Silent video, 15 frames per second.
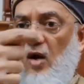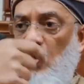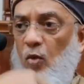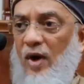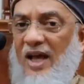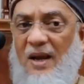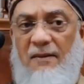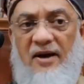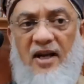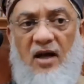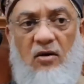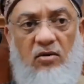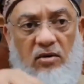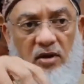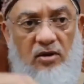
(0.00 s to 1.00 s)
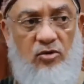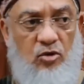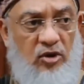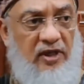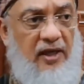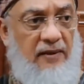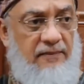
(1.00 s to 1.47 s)
Where am I now?
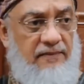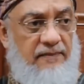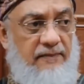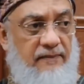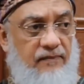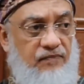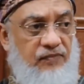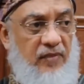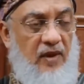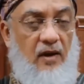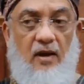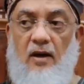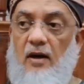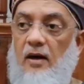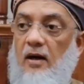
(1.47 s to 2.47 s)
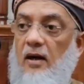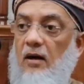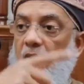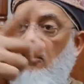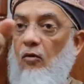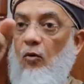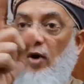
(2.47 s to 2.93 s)
Dunya.
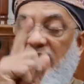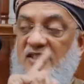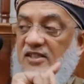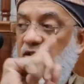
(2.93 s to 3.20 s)
What